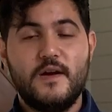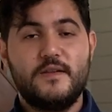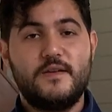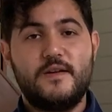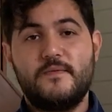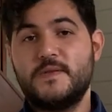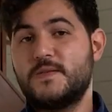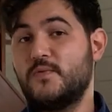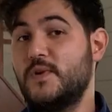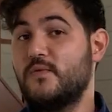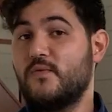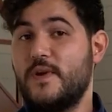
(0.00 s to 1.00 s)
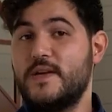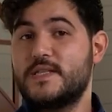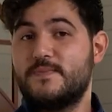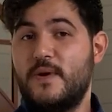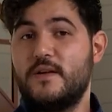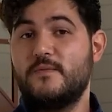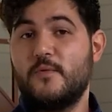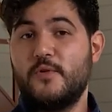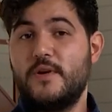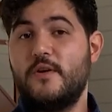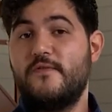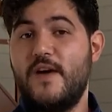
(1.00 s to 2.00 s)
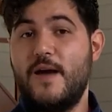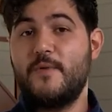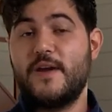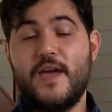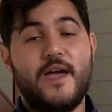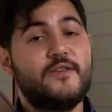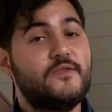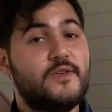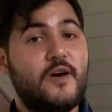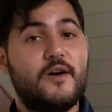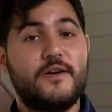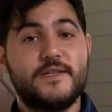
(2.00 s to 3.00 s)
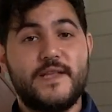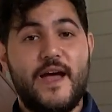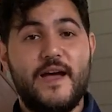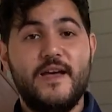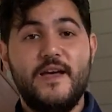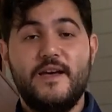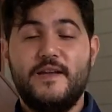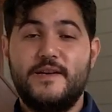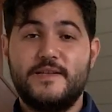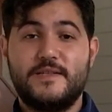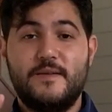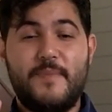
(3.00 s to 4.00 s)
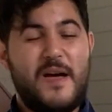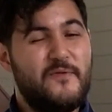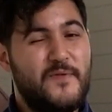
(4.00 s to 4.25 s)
The difference between ring spun merino fabric and new yarn is that it is about